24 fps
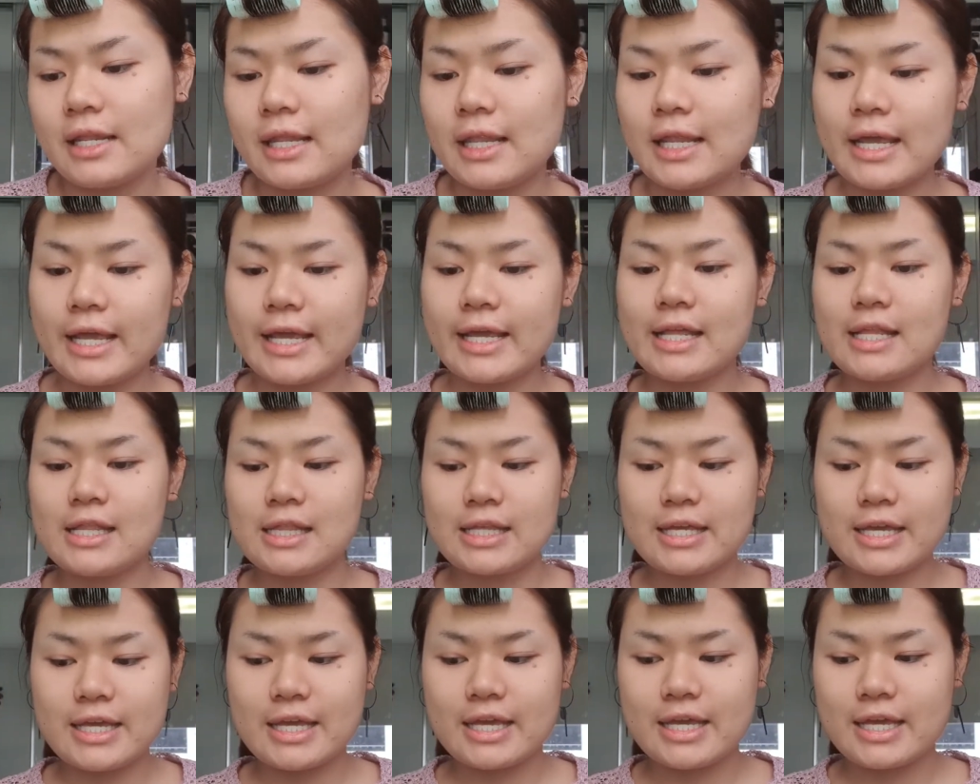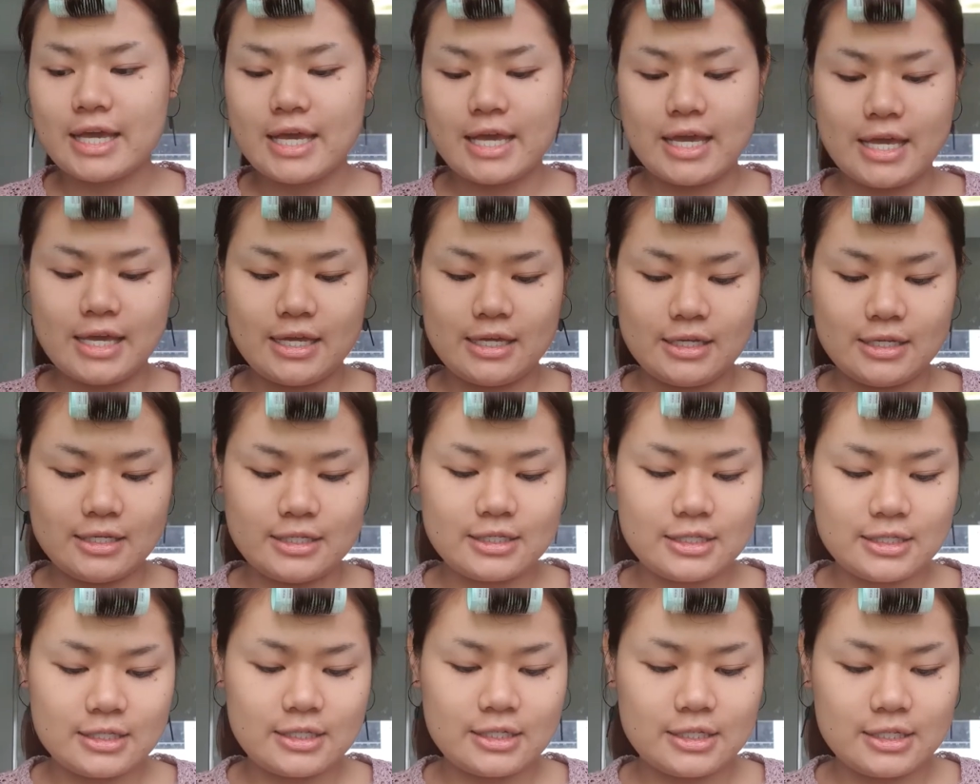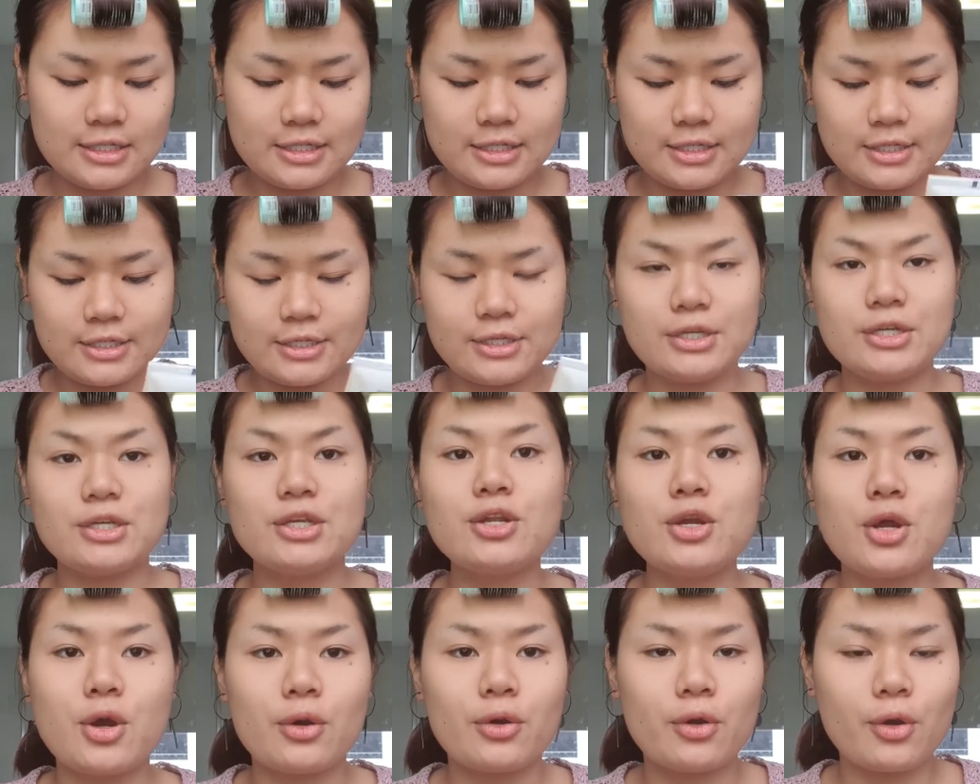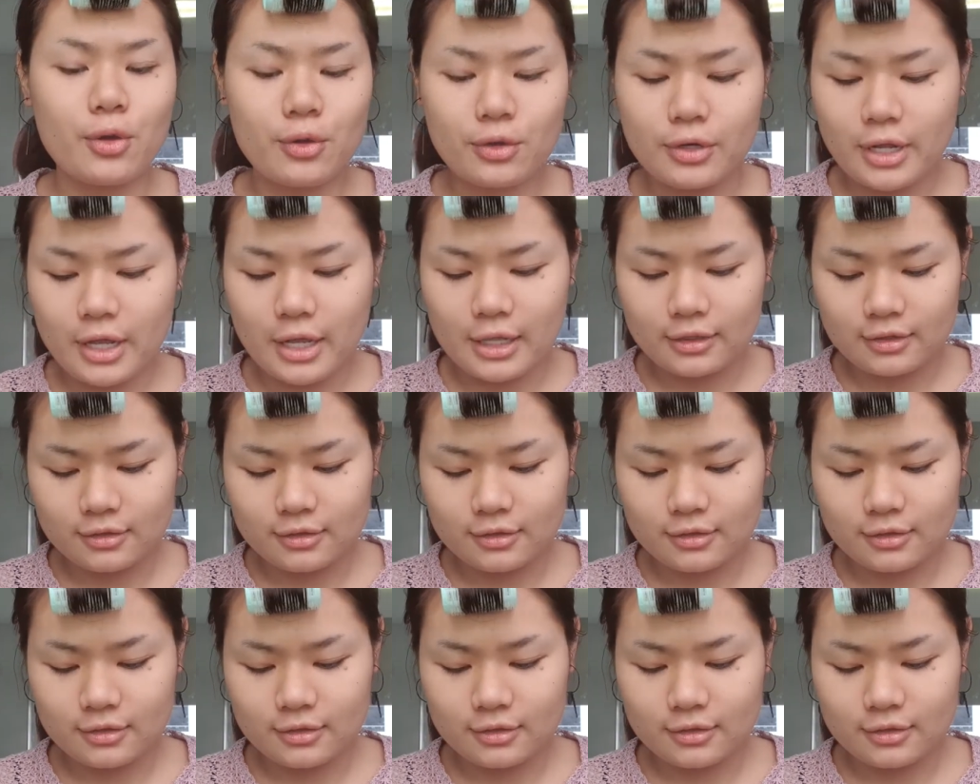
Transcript: lately and you know, all that